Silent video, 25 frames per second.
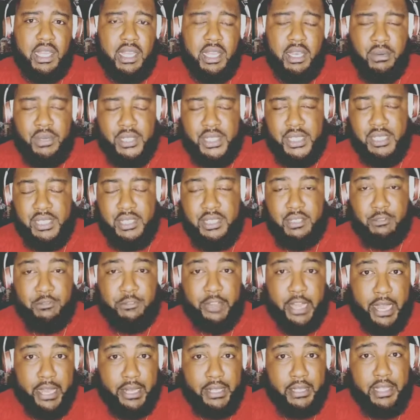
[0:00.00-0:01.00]
it was just the
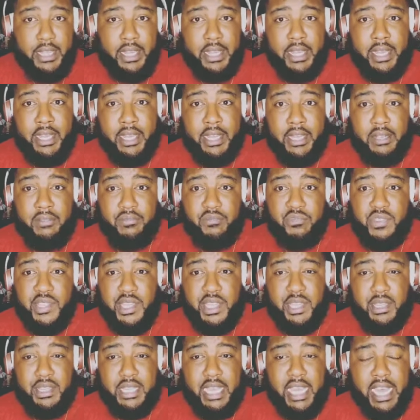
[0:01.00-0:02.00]
fact that
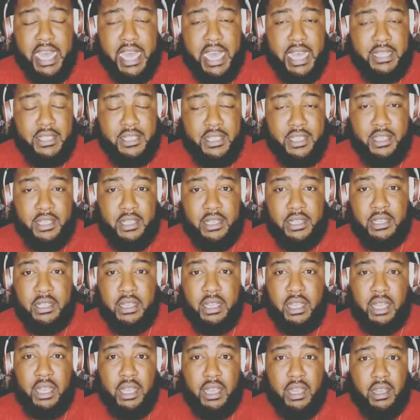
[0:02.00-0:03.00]
they had to